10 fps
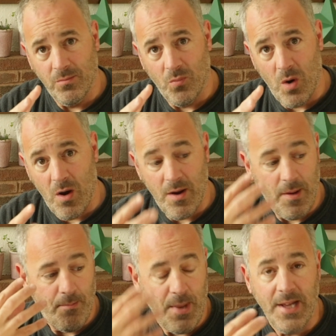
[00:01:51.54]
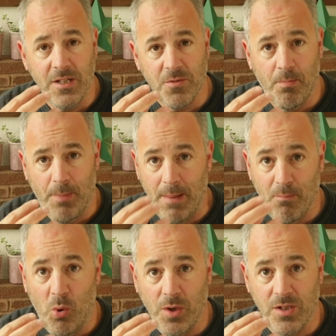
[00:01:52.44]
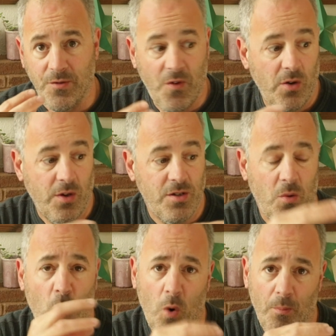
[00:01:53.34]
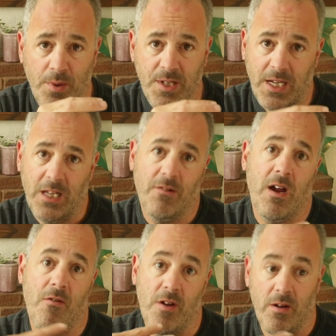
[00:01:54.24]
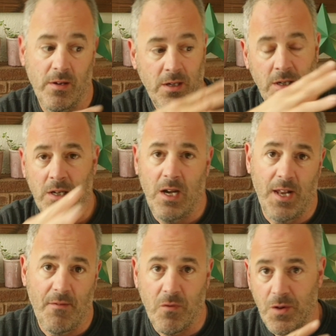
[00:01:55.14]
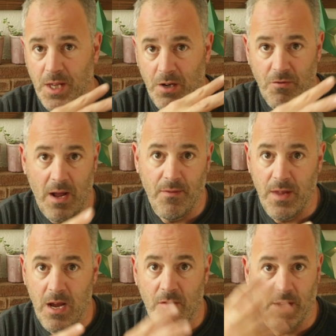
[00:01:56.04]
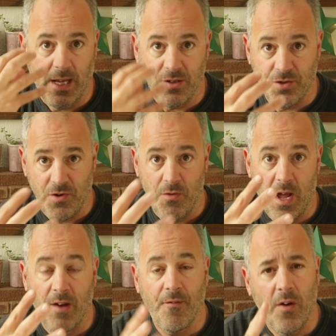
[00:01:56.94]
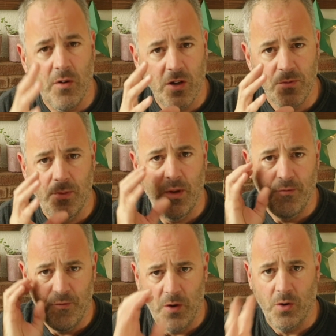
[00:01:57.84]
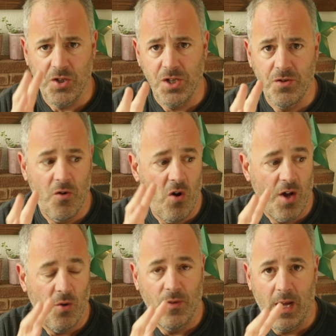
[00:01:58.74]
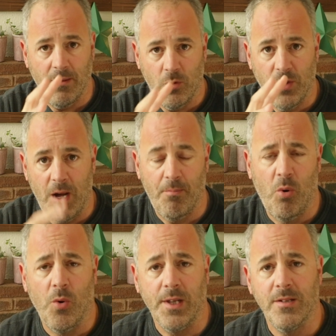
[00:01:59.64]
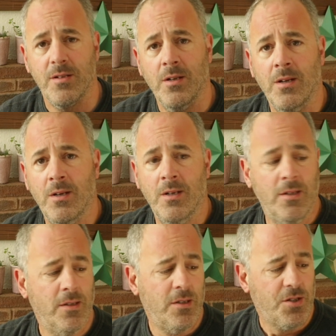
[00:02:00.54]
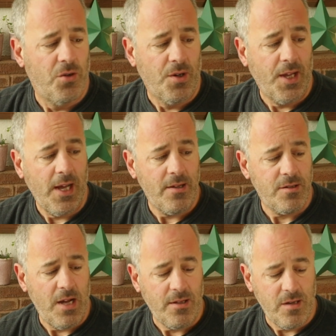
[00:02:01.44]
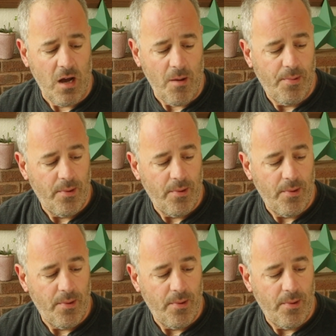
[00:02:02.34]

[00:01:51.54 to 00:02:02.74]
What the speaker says: where it pinpoints the focus on one particular area, and everything around the area gets thrown out of focus, but then focuses your eye on that point. So I'm going to get set up.